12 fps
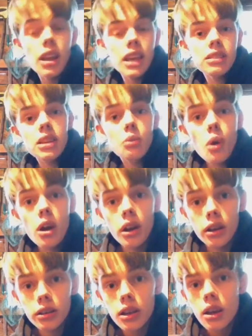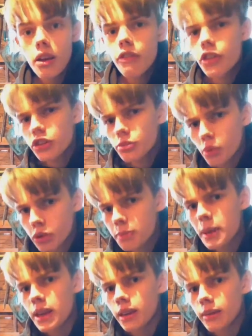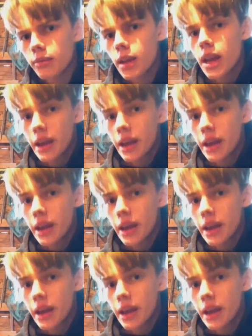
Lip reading: It did work for the smaller speaker.